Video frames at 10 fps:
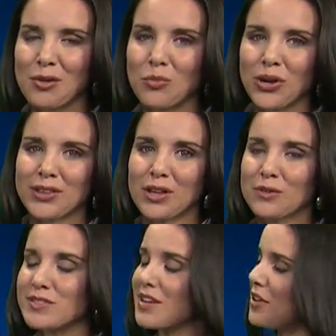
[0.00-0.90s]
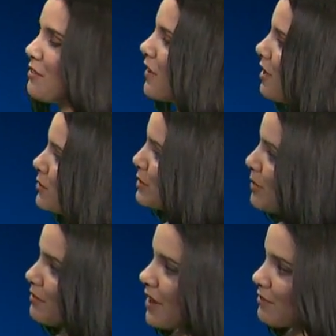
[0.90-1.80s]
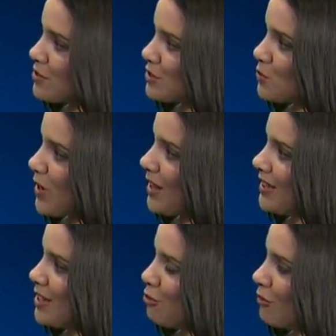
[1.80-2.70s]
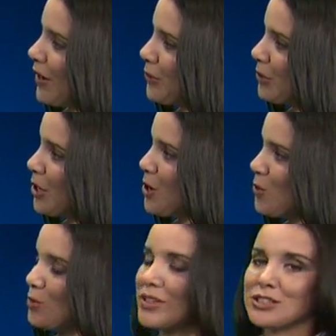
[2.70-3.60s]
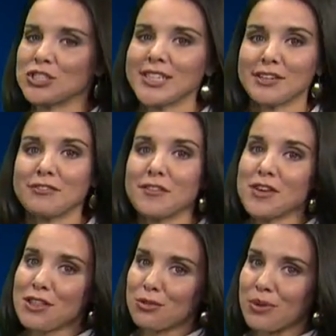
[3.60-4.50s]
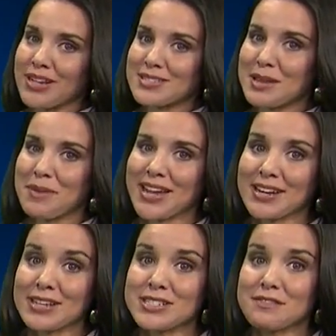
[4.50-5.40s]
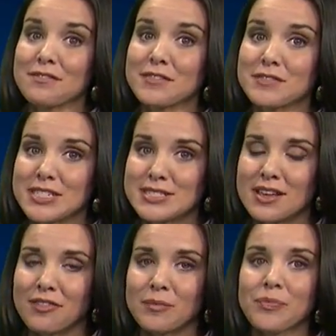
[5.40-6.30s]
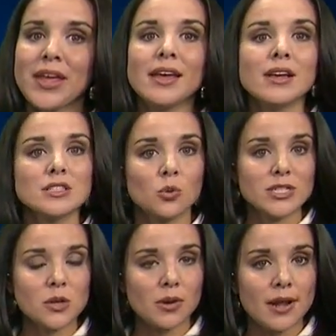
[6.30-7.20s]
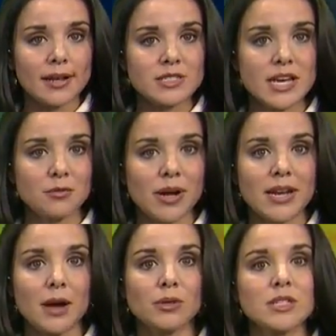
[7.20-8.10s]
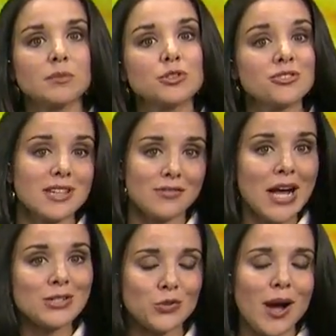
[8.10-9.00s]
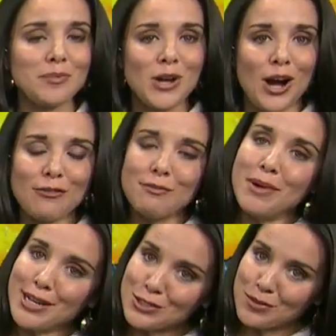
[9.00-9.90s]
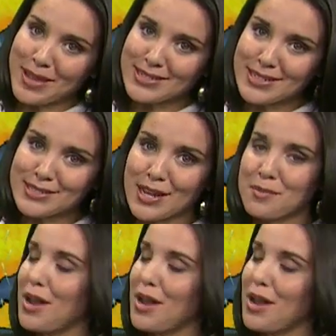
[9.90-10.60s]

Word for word: Our morning low of 75 was above average as well. Record low, a chilly 53 set back in 1957. So what's going on outside right now? Well, temperatures have not dropped off much from that daytime